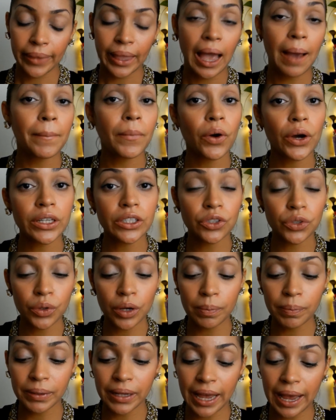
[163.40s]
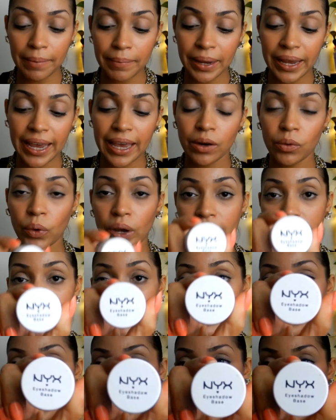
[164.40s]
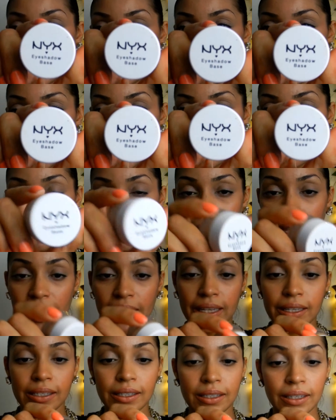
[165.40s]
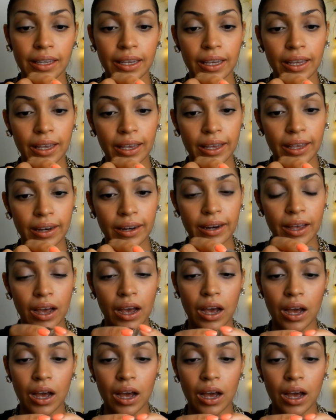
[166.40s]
I'm going to apply my NYX eyeshadow base in